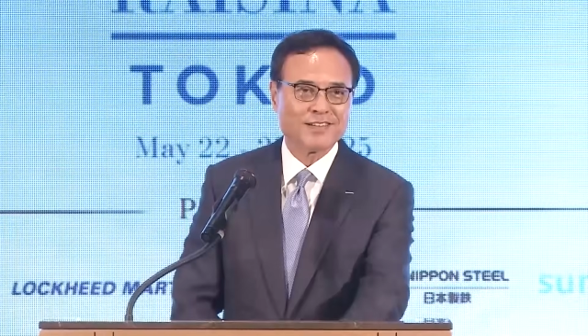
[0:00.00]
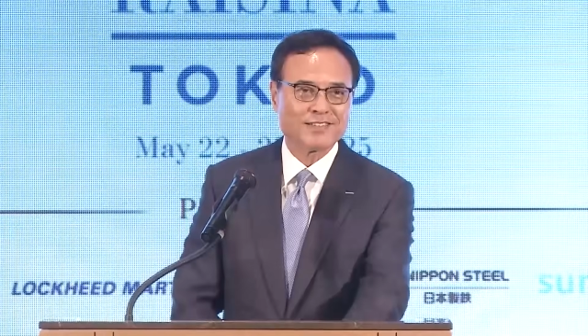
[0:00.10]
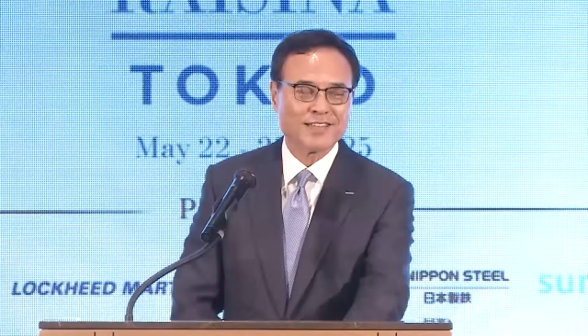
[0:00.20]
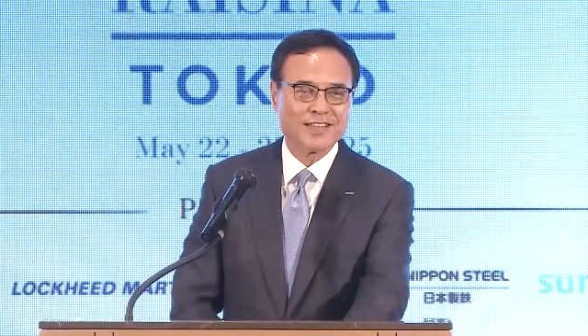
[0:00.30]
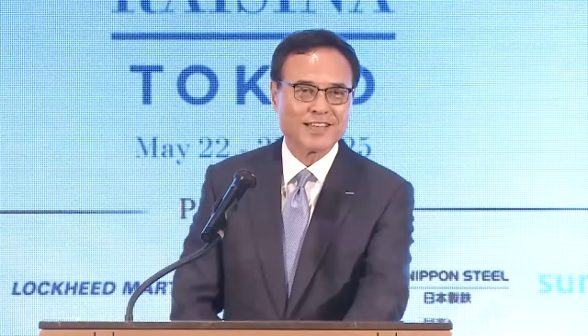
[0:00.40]

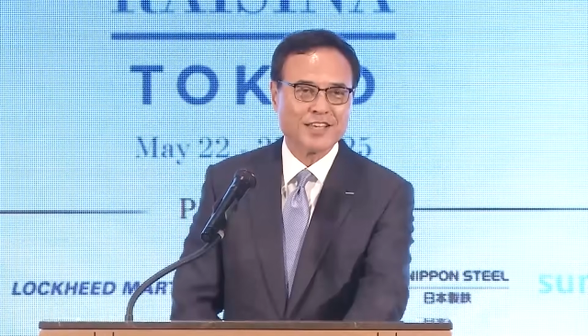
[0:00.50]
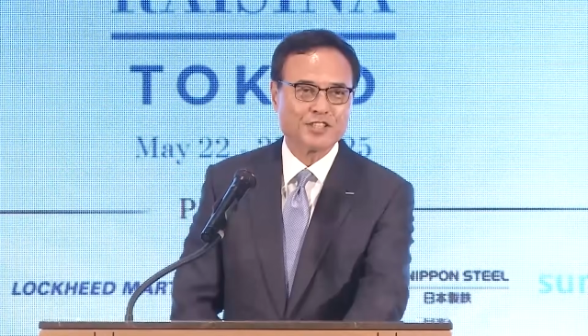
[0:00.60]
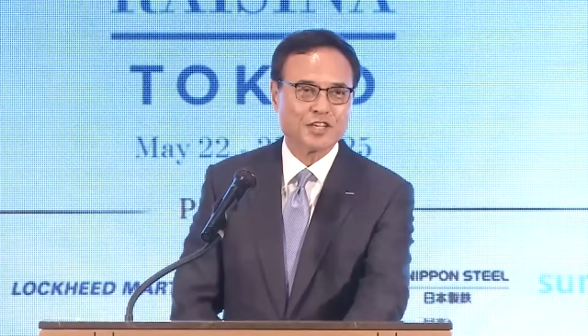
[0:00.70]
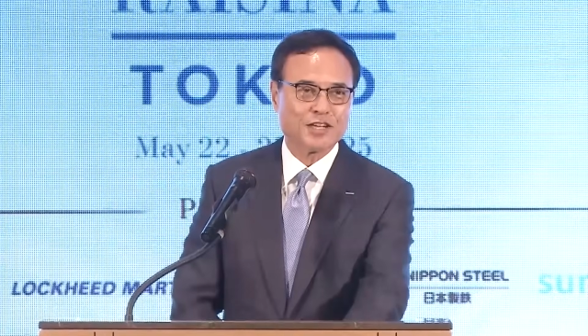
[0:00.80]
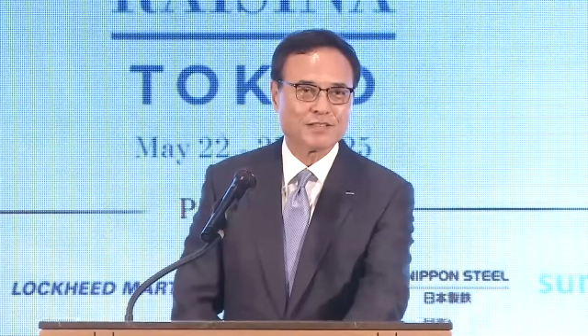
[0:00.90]

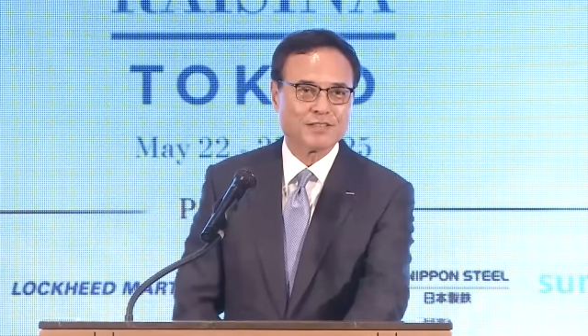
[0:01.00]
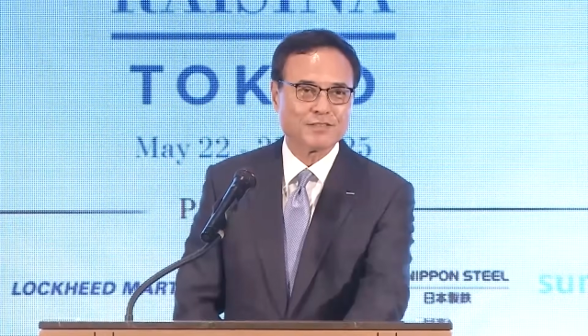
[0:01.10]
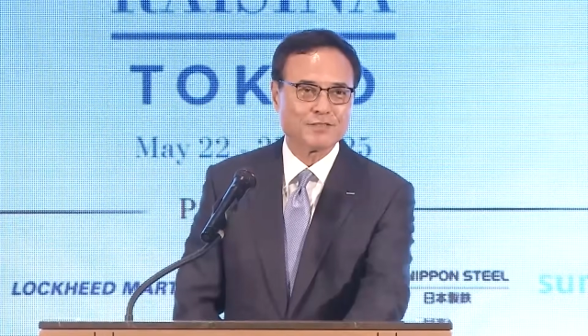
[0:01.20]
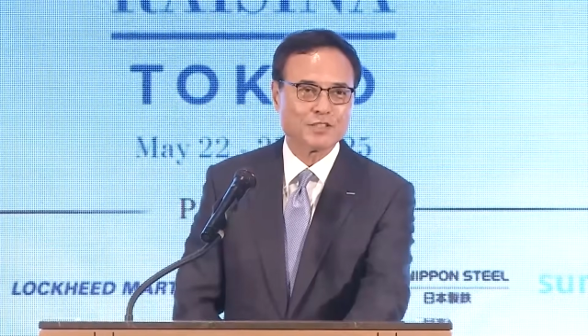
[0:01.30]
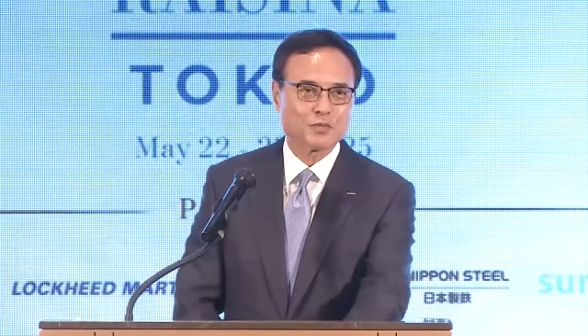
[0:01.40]
delegation,
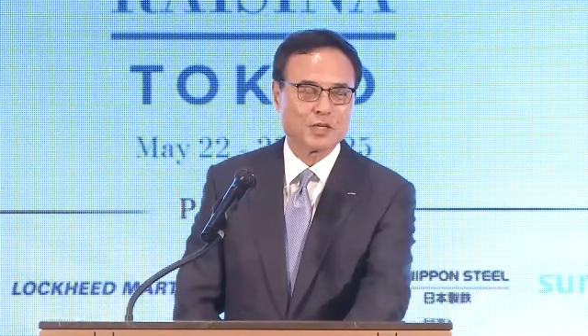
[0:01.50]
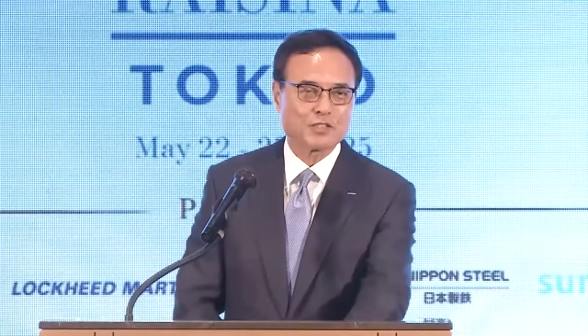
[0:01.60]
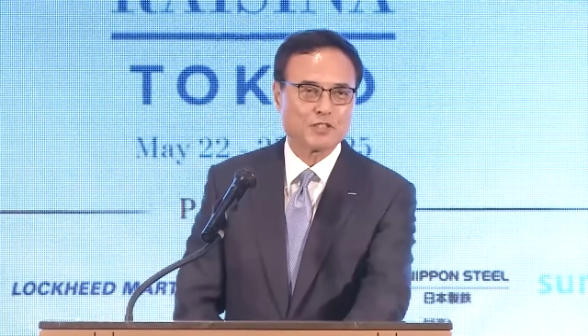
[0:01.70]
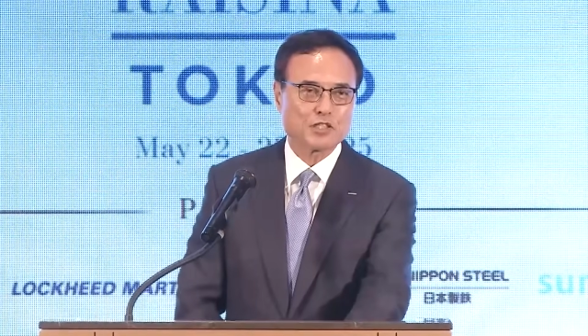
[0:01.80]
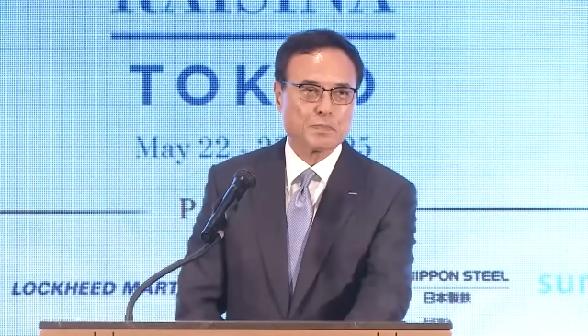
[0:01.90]
which was
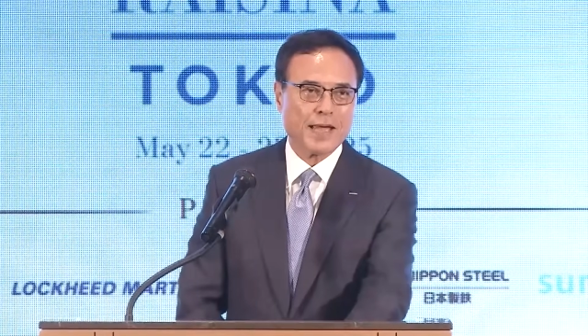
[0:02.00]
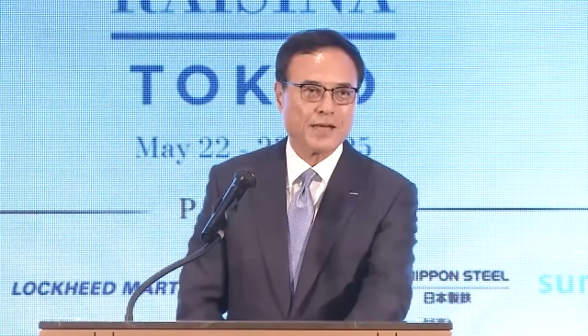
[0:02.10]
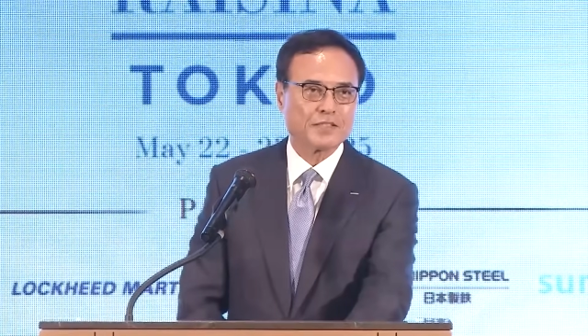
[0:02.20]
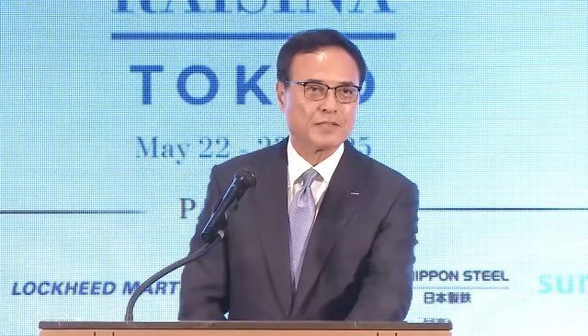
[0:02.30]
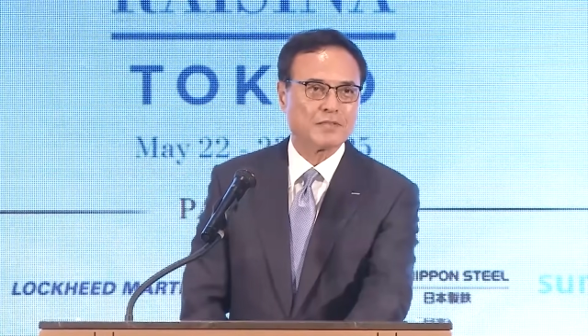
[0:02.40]

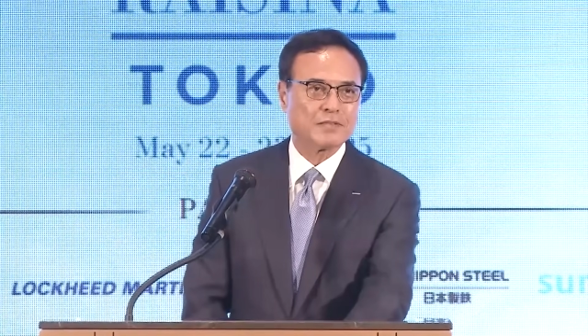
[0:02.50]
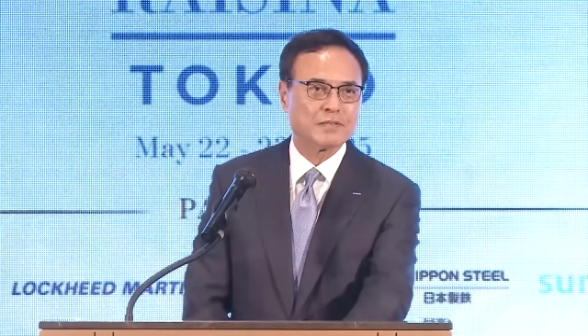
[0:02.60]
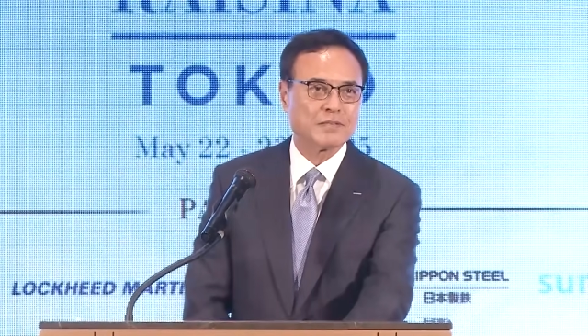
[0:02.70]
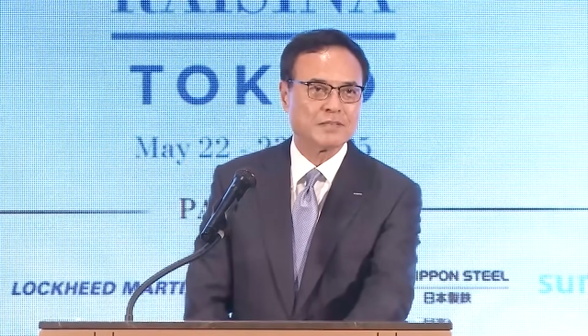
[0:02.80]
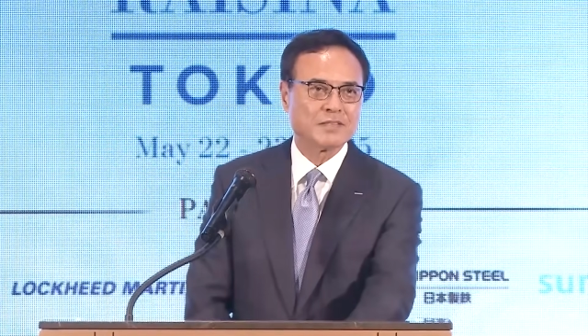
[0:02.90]
dispatched
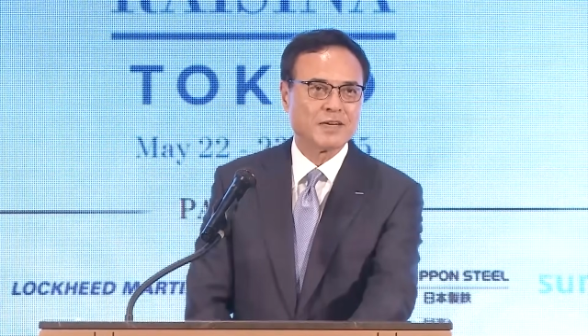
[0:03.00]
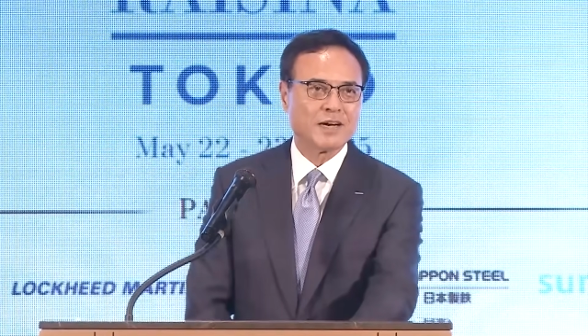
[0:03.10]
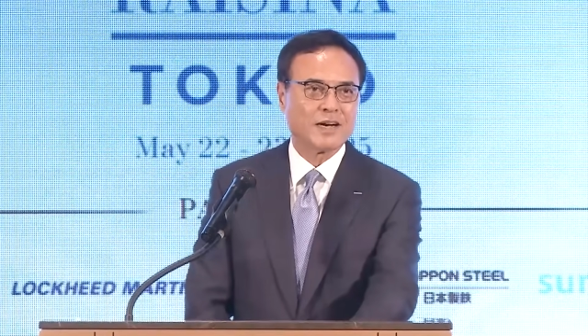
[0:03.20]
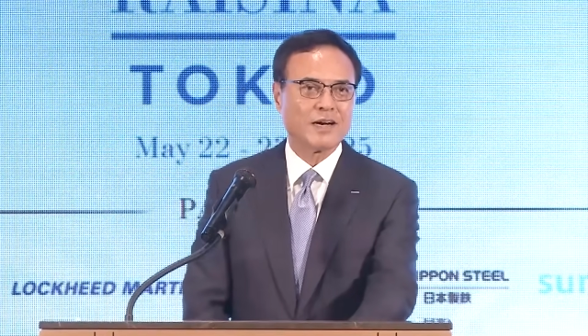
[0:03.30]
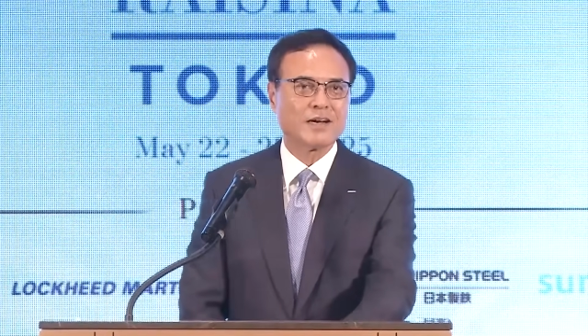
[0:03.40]
to
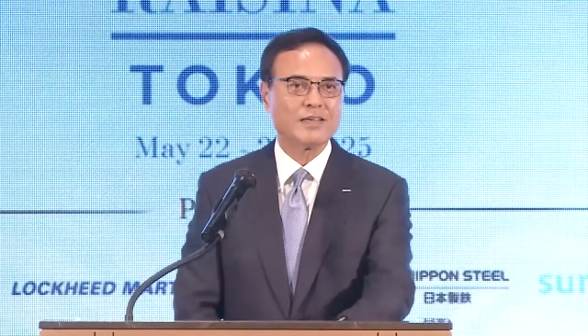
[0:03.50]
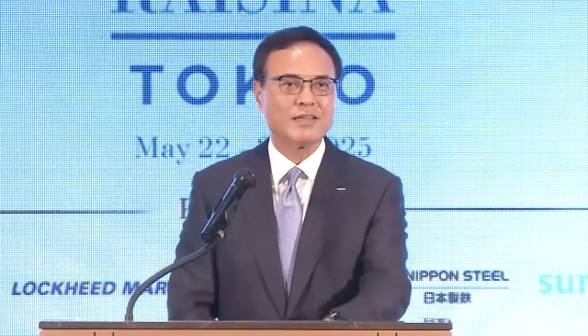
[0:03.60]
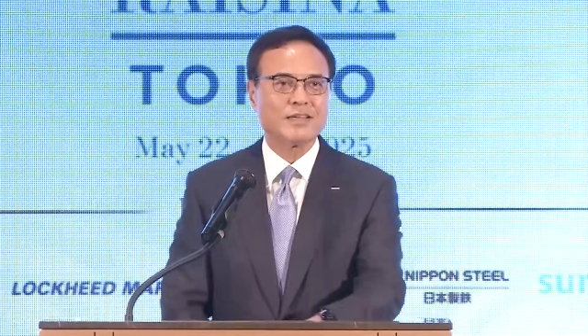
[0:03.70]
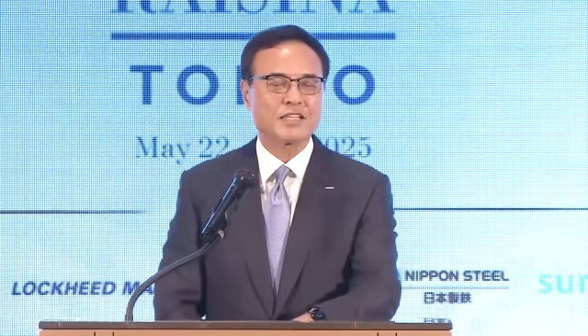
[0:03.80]
India.